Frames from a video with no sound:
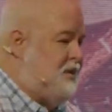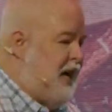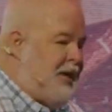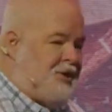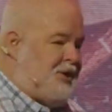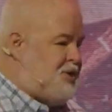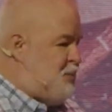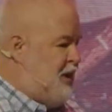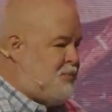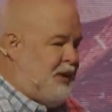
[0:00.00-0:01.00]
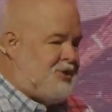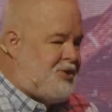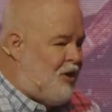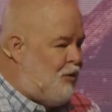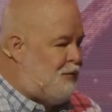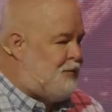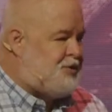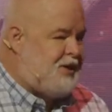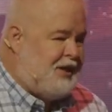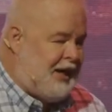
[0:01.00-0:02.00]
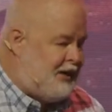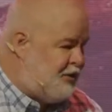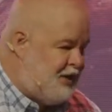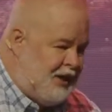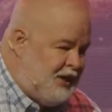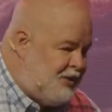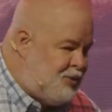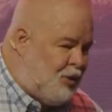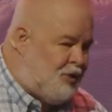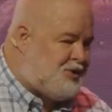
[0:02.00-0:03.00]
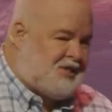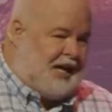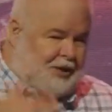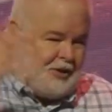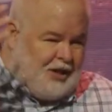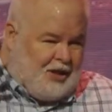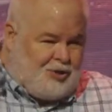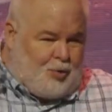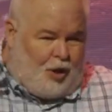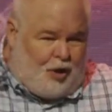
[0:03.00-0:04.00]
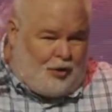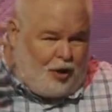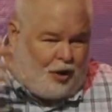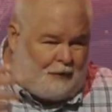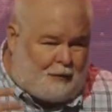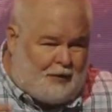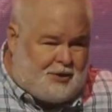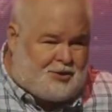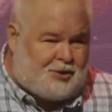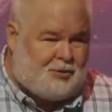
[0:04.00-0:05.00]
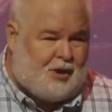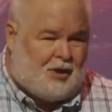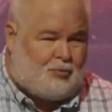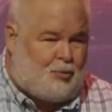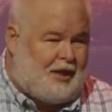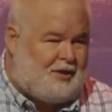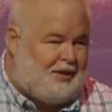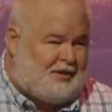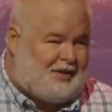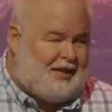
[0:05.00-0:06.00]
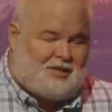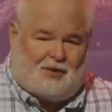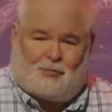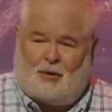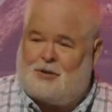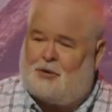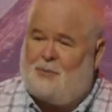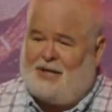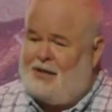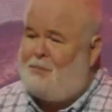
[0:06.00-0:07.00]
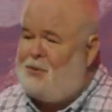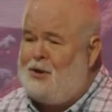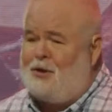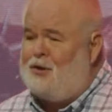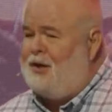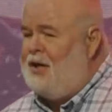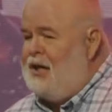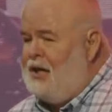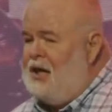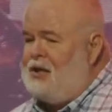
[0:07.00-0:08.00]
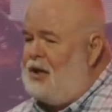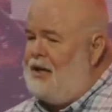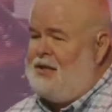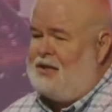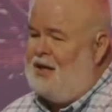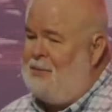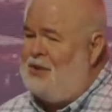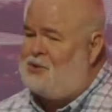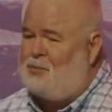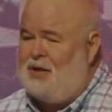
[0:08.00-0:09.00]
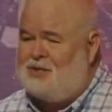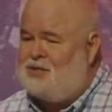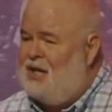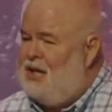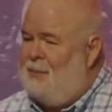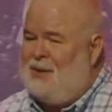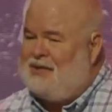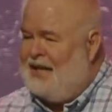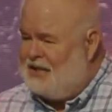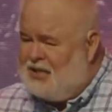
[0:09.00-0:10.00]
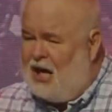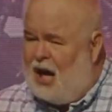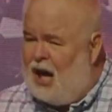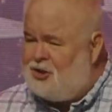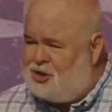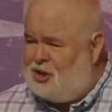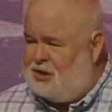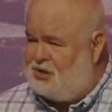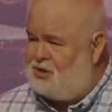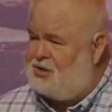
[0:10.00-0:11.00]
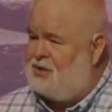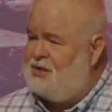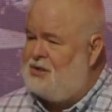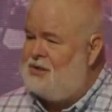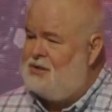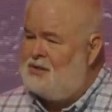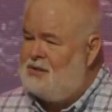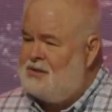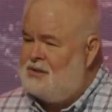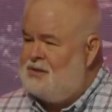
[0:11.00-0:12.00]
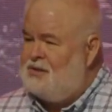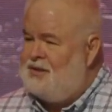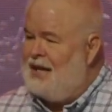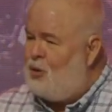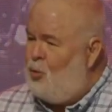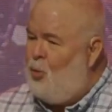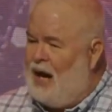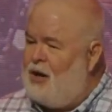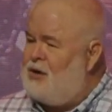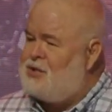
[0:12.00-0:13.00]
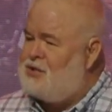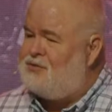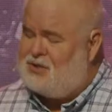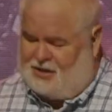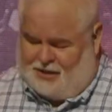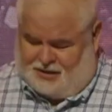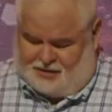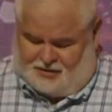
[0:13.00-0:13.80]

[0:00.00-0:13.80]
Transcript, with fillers: I could express my sorrow for sin. I could do all those things. I could do all the offerings to the things that have rendered me impure and unclean to come in his presence. But that conscience, that awareness of sin